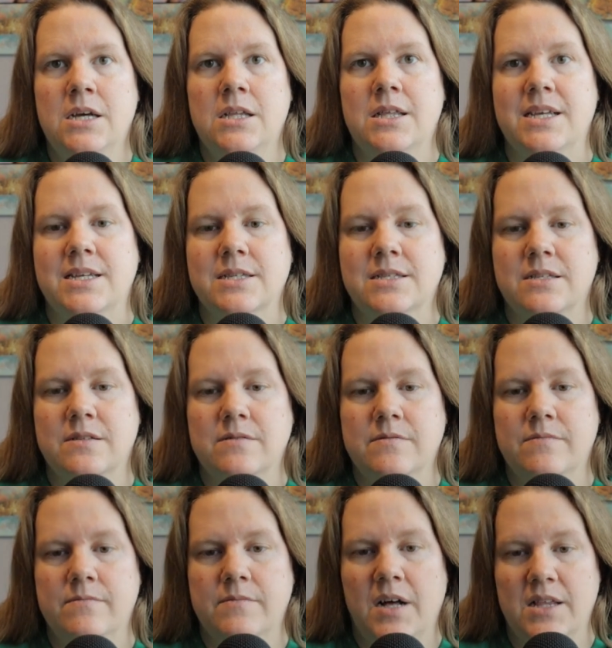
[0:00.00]
these
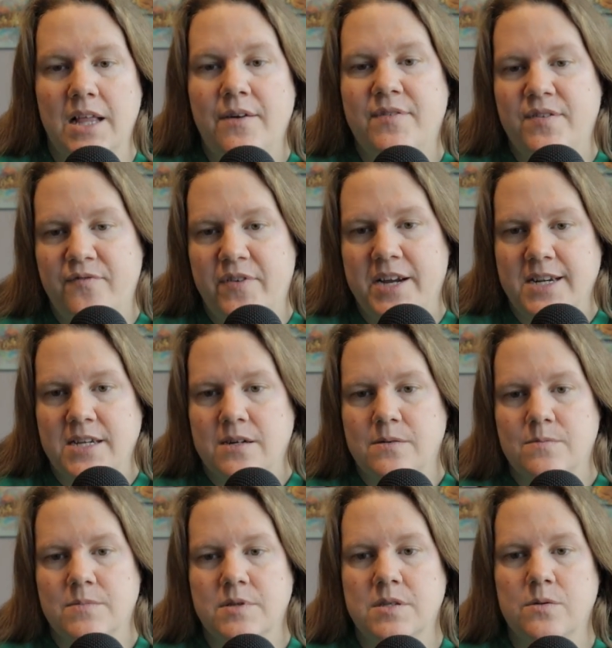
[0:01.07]
11
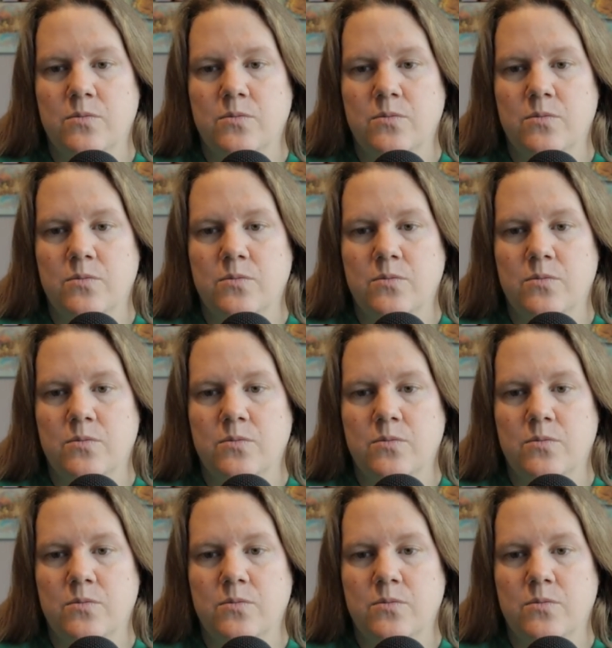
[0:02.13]
victims